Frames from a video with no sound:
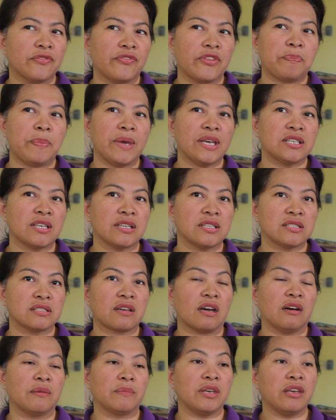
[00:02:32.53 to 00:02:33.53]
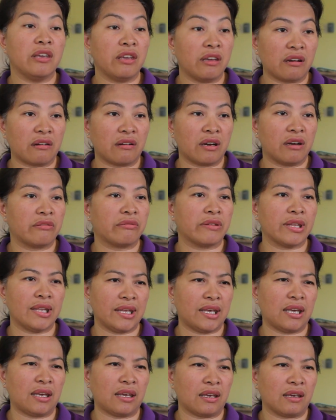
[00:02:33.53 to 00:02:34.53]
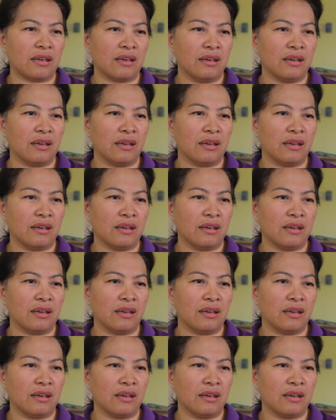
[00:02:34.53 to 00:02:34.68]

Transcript: of the patients coming here are really,